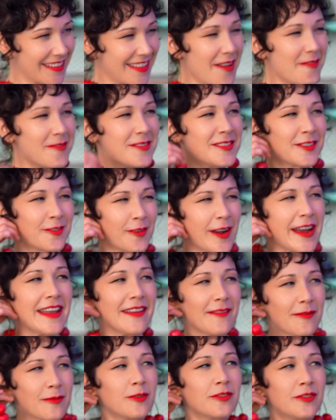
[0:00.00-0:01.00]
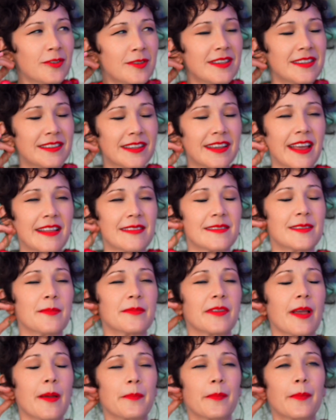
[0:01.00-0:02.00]
that was great. We'll do this again sometime.
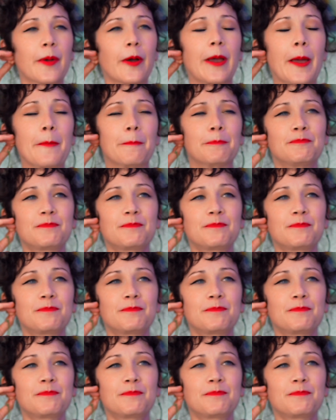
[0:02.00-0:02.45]
Ones, yeah. Okay.